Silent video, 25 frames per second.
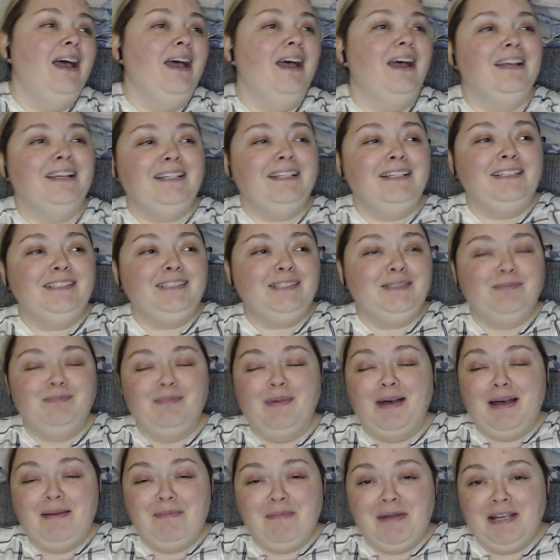His
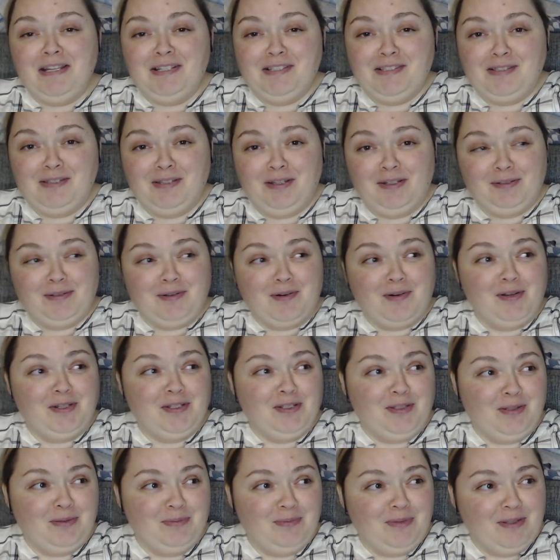mama is not
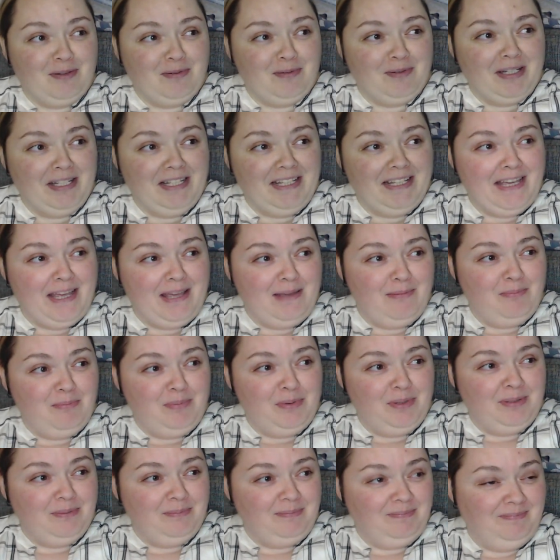going to be really
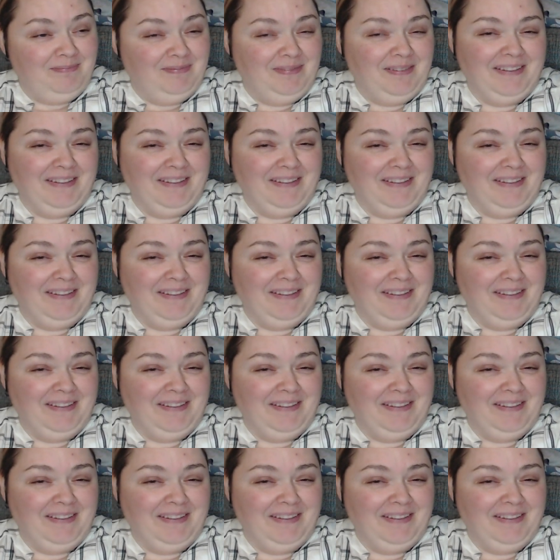happy.